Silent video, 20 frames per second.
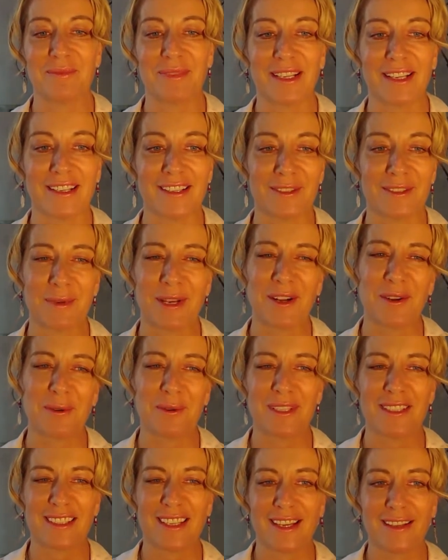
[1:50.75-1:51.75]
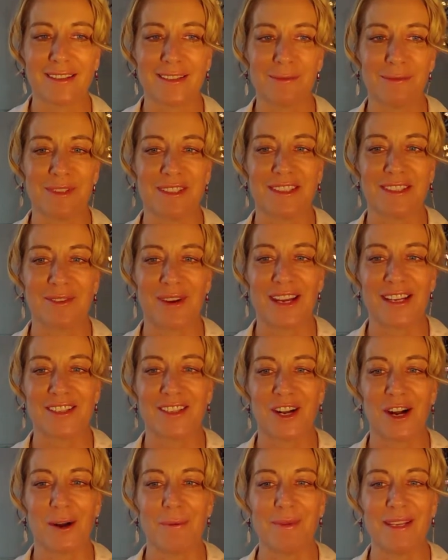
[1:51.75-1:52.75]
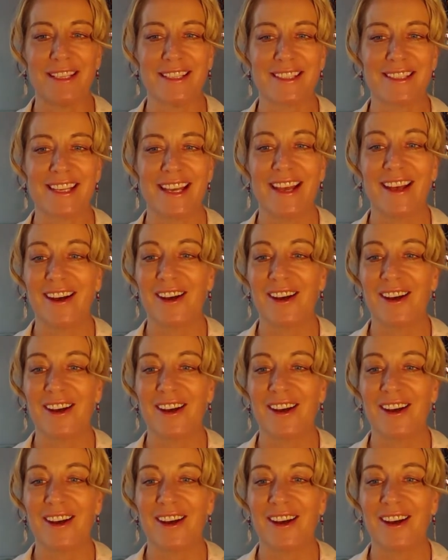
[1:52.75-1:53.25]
because we always get some strange comments.